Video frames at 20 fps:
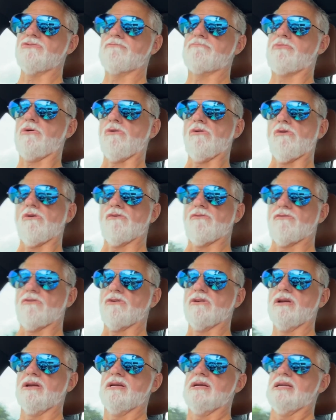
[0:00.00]
pull over.
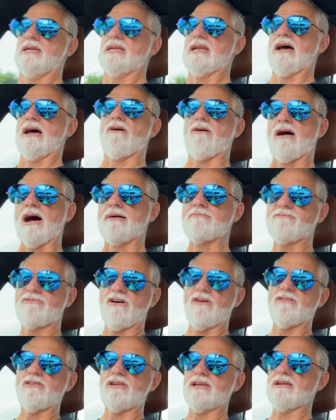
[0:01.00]
Now, I'm
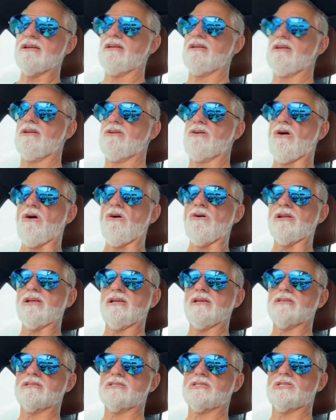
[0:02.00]
very
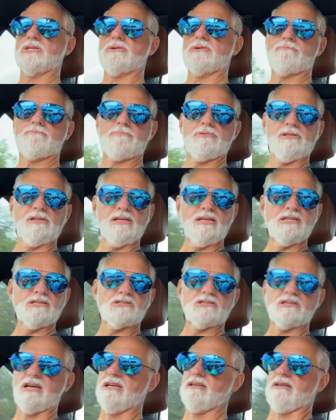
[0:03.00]
courteous to
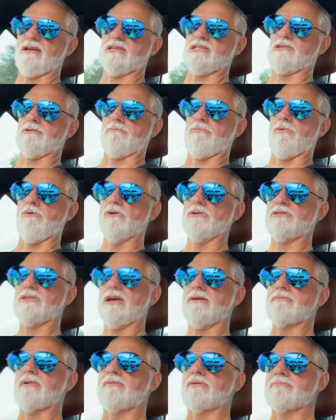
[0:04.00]
police. I support
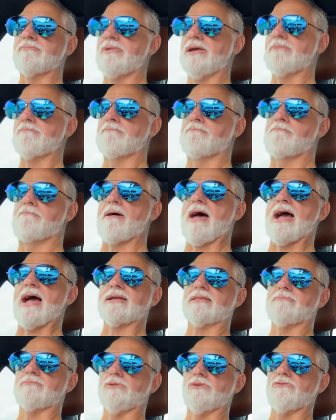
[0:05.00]
them. I'm a big
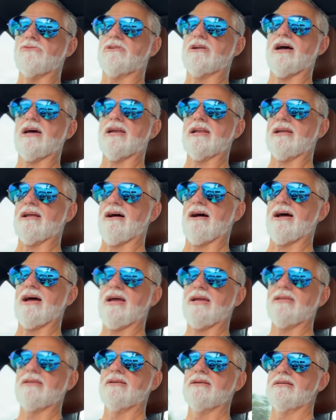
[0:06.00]
back the blue kind of
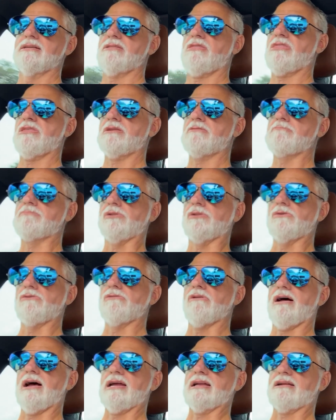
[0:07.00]
guy, thin blue
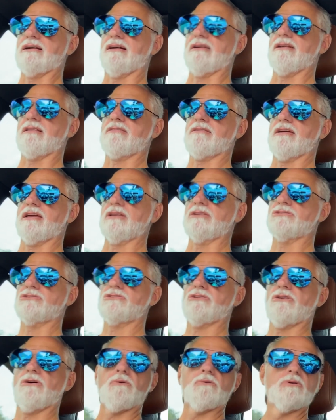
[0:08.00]
line kind of thing.
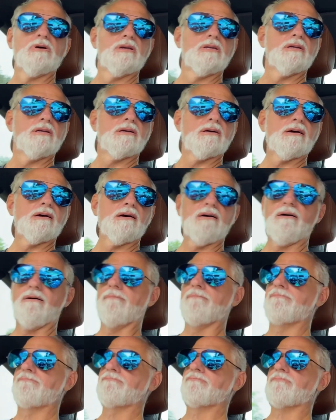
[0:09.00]

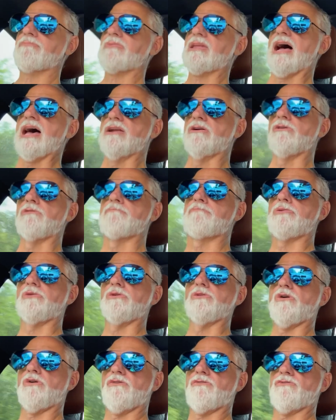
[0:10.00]
So I don't
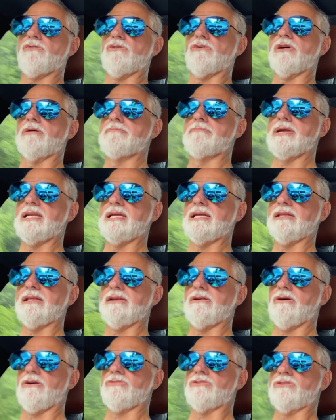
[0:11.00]
pull over
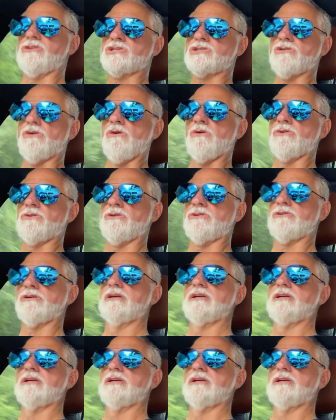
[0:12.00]
immediately on the shoulder